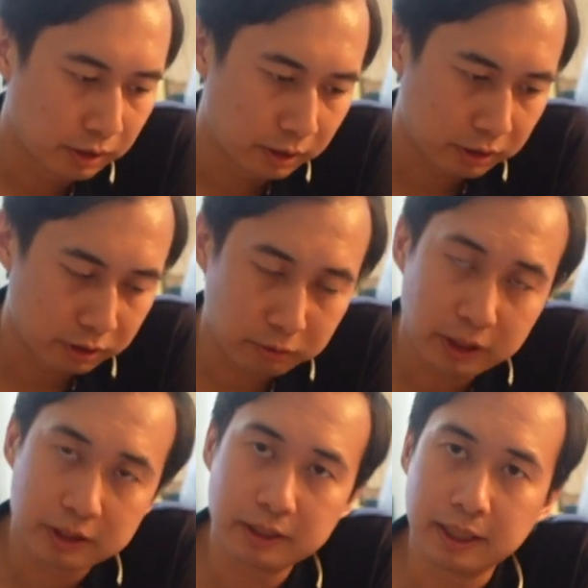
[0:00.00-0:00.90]
Third
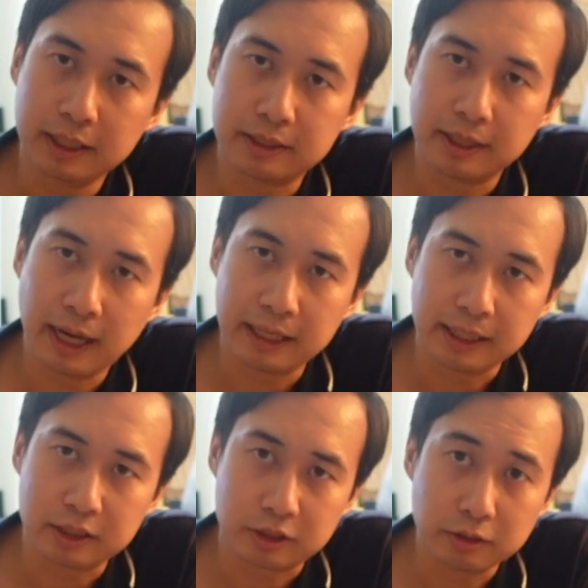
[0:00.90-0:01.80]
reason is that
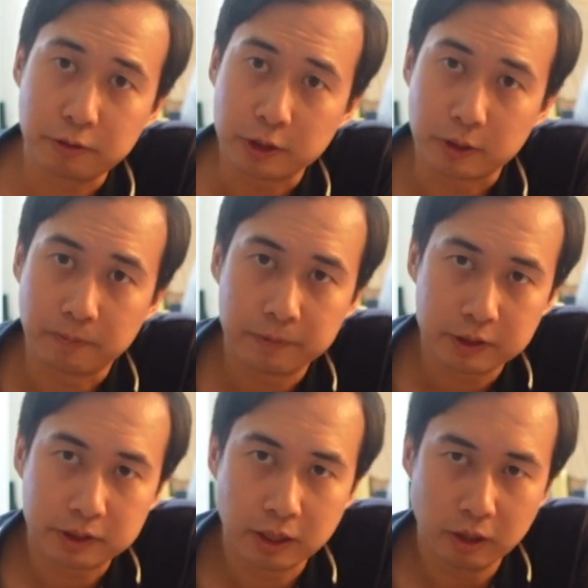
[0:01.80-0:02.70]
it's good for you.
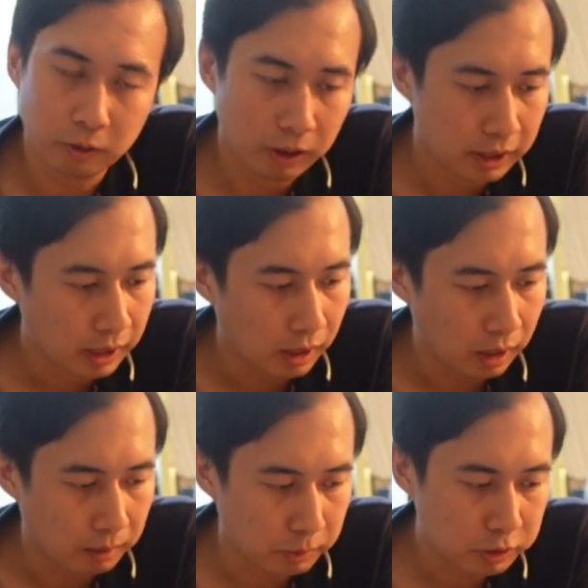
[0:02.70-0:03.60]
So
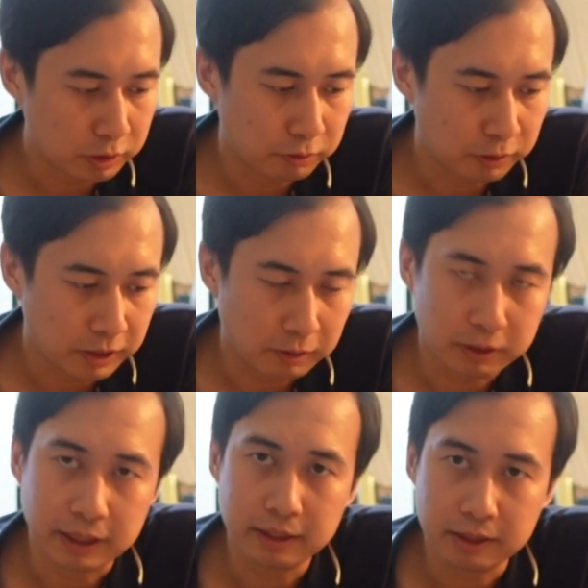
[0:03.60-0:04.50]
most of the food that we
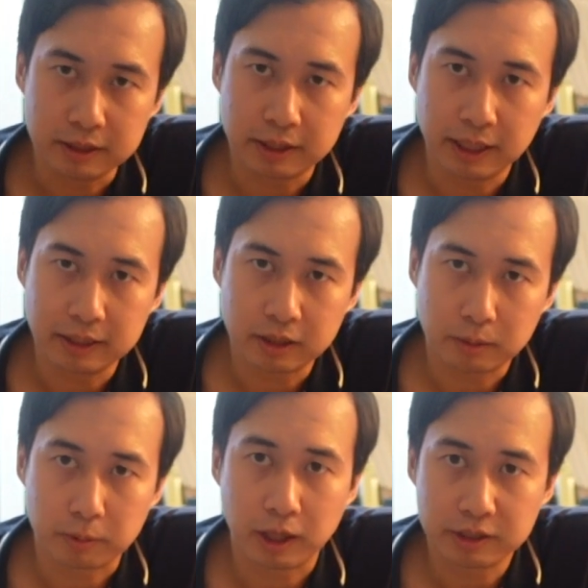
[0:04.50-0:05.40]
eat these days are
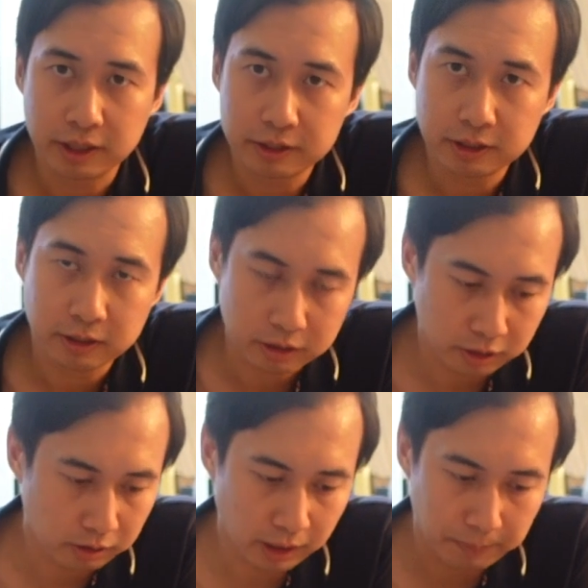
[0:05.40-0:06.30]
processed, you
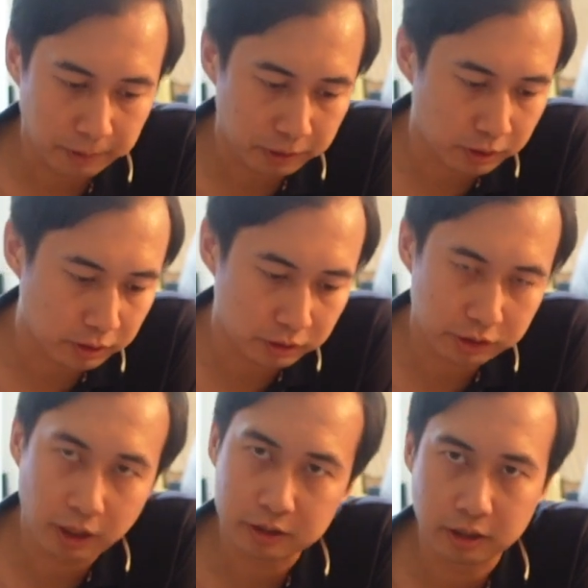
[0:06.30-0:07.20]
know, like burgers,
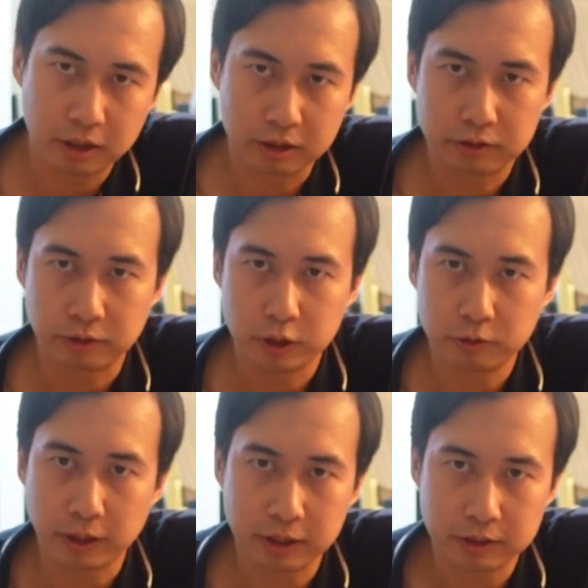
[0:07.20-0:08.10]
hot dogs, french
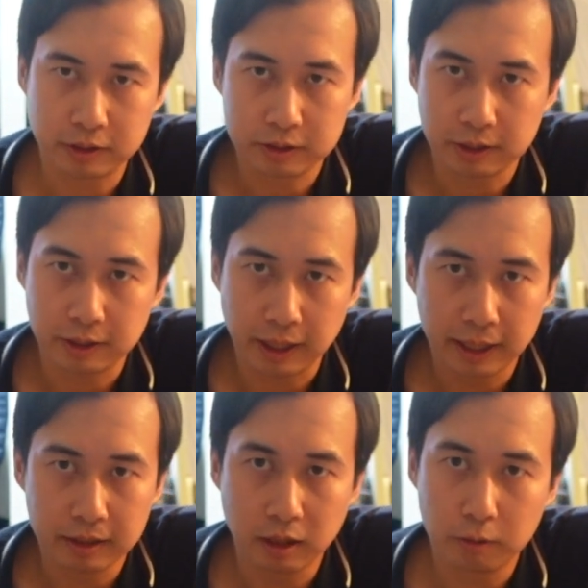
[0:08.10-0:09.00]
fries, things like
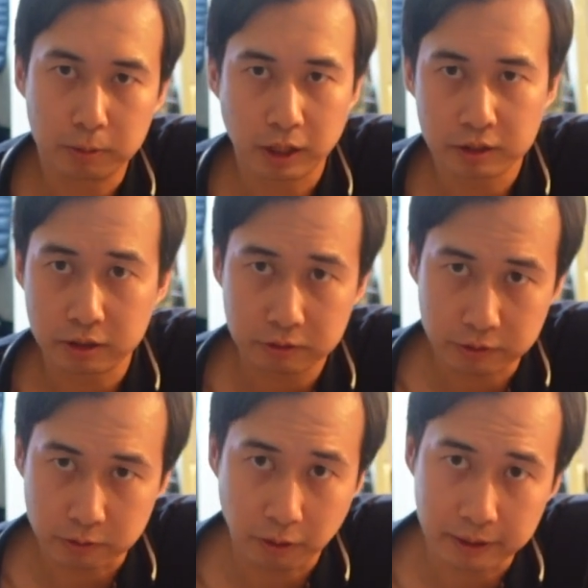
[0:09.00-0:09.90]
that, all processed
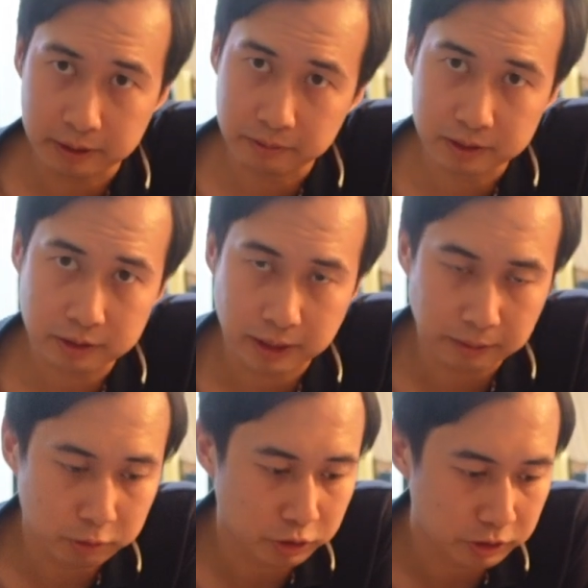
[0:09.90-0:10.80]
food, right? Even
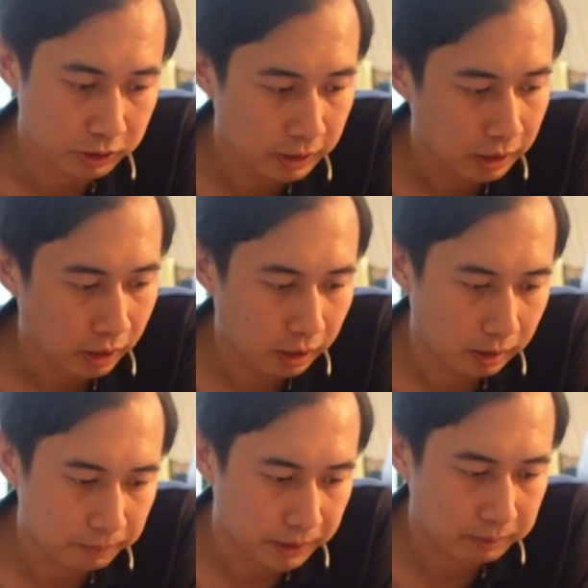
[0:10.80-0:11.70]
sandwiches
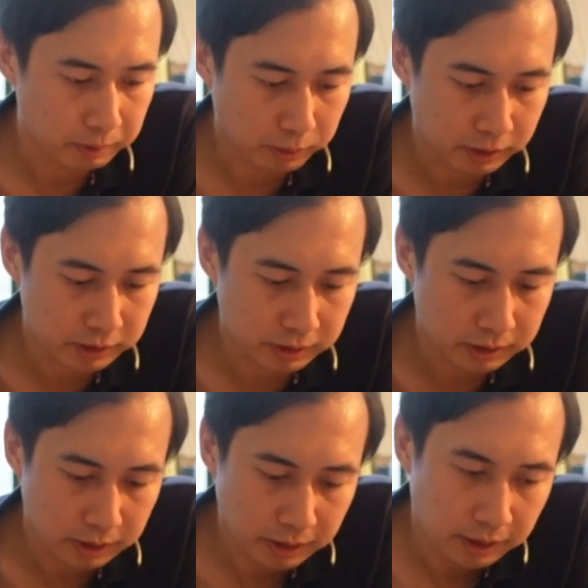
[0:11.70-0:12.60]
can be
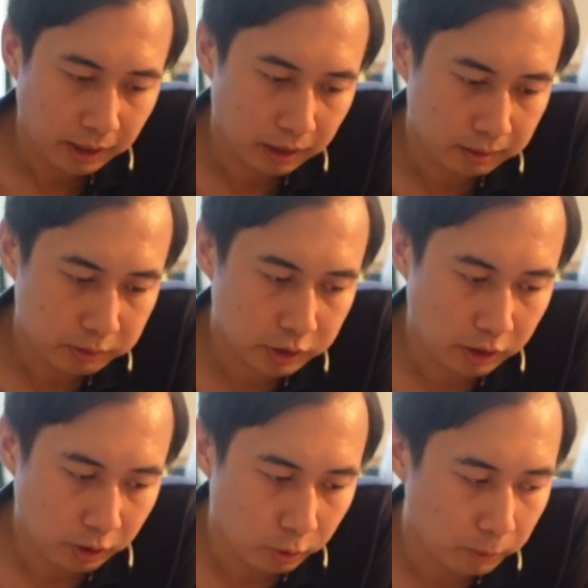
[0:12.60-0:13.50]
processed.
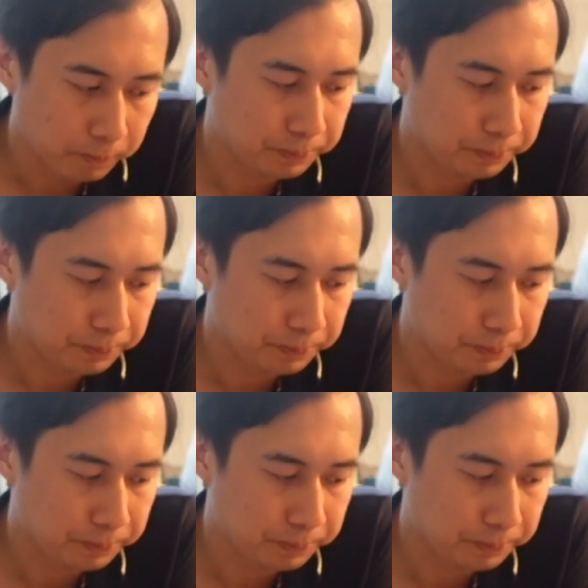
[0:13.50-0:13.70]
So